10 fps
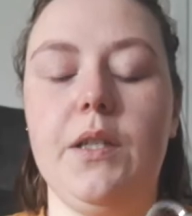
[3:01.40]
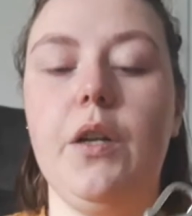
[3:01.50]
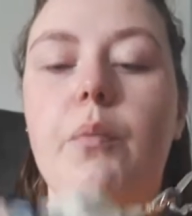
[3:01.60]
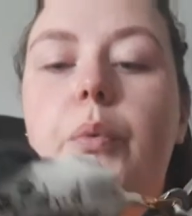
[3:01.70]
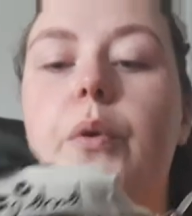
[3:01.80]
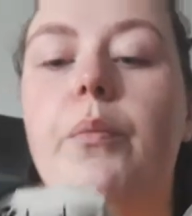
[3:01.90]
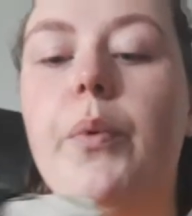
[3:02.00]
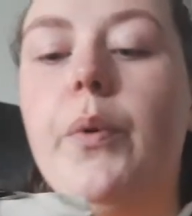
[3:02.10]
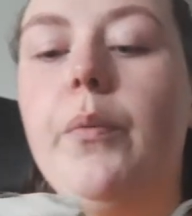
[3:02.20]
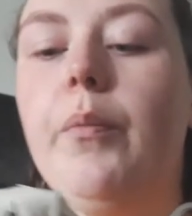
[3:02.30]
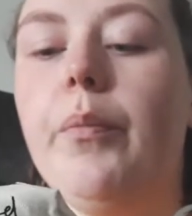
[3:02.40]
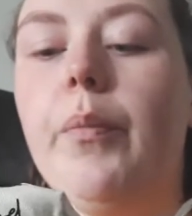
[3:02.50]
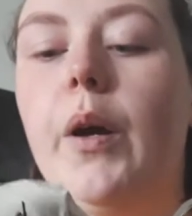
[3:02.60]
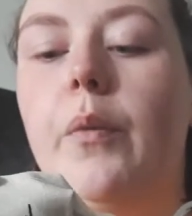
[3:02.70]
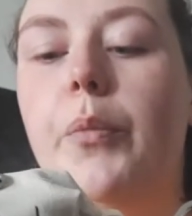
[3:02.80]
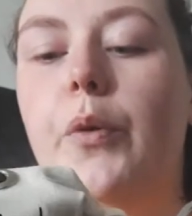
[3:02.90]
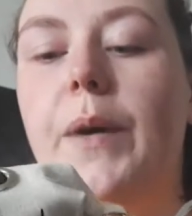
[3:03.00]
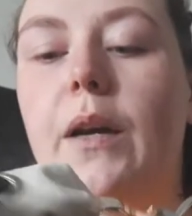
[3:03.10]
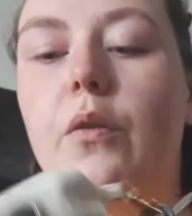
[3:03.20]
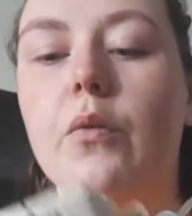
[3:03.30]
her poo
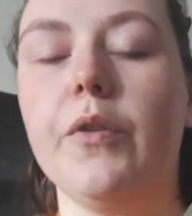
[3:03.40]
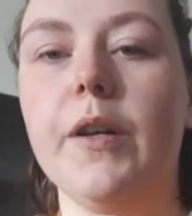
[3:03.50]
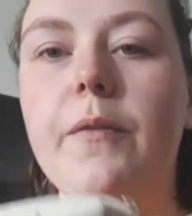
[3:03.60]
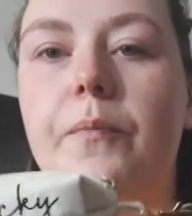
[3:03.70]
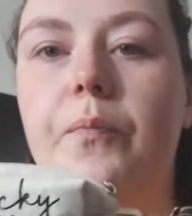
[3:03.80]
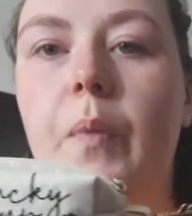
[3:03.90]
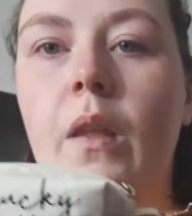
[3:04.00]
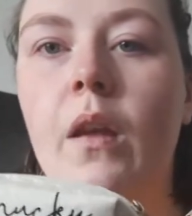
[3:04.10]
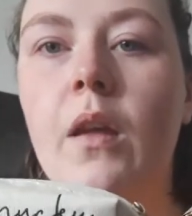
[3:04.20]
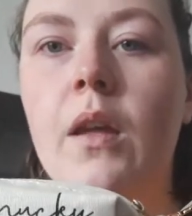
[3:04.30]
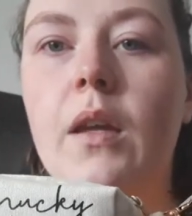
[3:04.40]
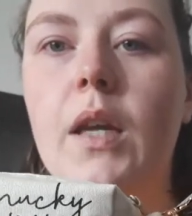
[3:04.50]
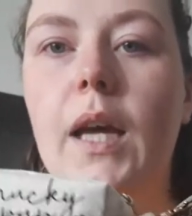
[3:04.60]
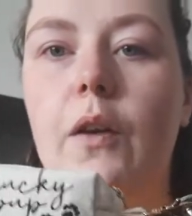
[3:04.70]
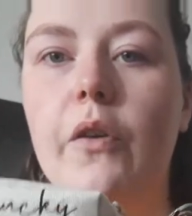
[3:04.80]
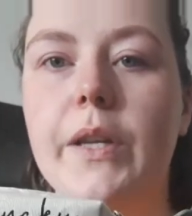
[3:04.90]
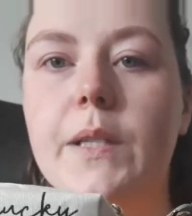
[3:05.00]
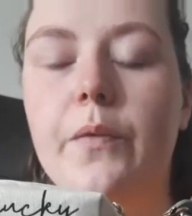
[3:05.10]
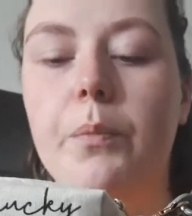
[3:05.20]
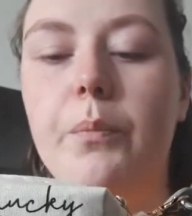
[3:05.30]
bag holder. I got this
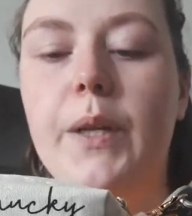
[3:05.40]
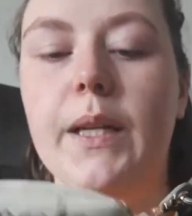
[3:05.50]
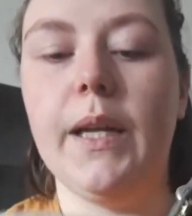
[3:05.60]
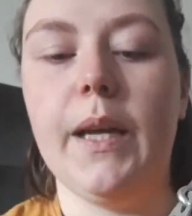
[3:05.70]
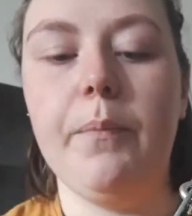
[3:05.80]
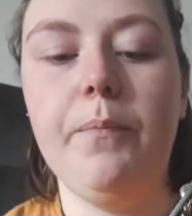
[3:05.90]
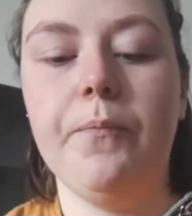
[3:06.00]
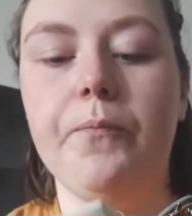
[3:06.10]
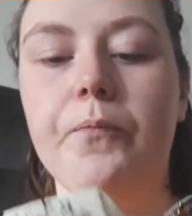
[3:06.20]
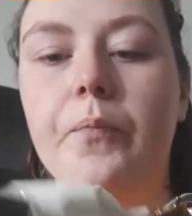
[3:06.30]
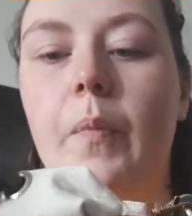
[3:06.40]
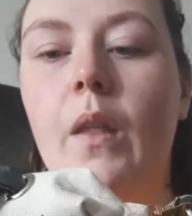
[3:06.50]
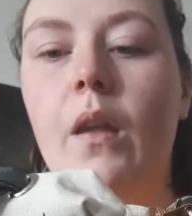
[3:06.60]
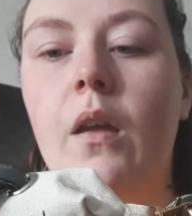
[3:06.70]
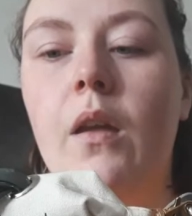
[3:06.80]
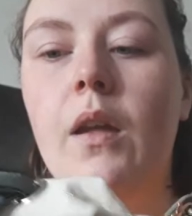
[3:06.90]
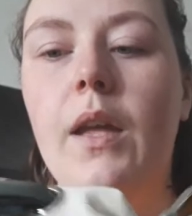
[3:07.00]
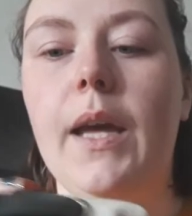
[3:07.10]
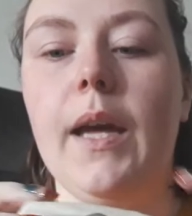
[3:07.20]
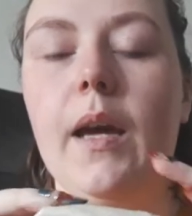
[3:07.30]
from B&M
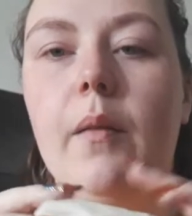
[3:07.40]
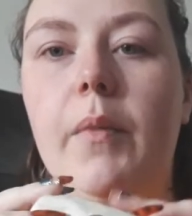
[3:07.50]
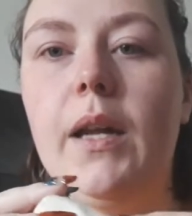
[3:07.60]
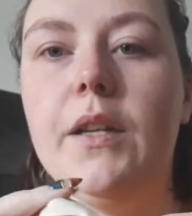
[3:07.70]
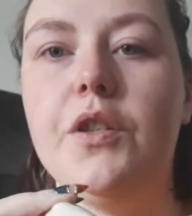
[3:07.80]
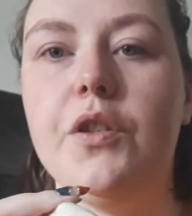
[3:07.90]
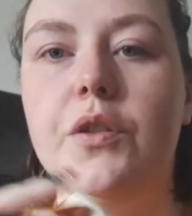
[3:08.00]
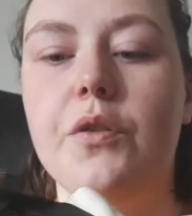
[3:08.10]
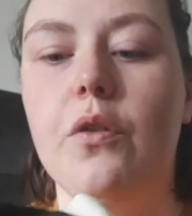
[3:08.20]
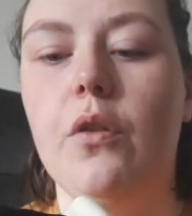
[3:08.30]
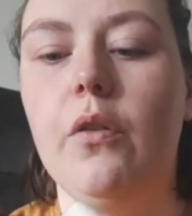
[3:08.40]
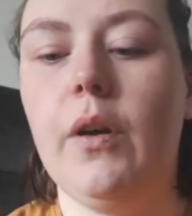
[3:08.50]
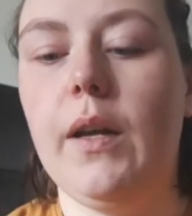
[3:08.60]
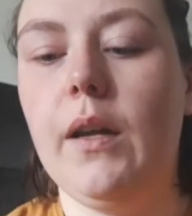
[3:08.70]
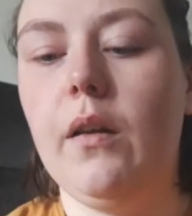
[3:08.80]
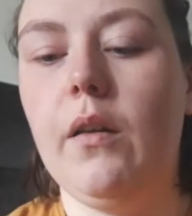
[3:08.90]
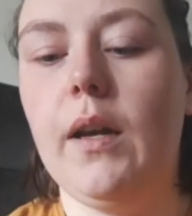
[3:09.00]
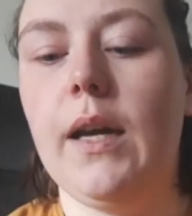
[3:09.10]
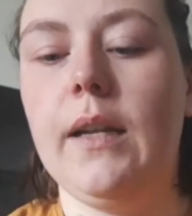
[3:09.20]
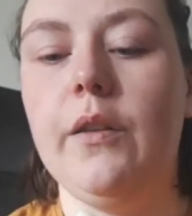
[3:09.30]
and it's just got
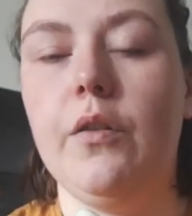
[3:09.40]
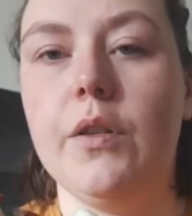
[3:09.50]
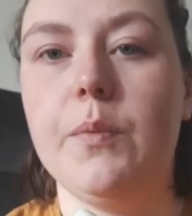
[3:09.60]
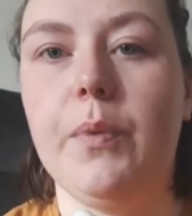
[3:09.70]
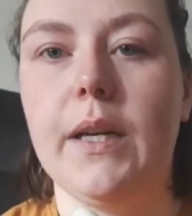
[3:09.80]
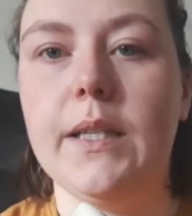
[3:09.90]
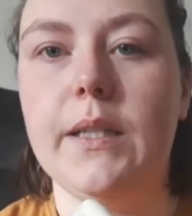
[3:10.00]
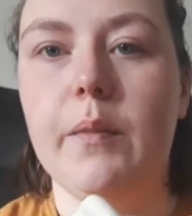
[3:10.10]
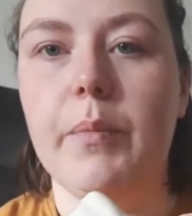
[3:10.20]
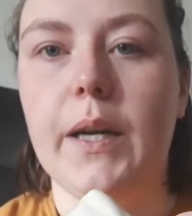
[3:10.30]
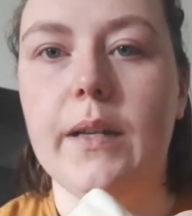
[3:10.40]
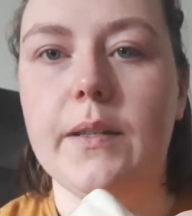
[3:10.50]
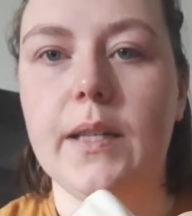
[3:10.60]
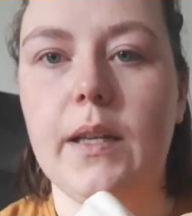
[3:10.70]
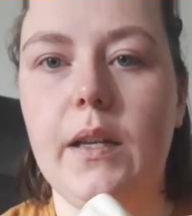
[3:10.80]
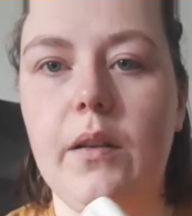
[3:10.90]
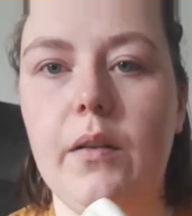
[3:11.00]
Adios plastic bags in it,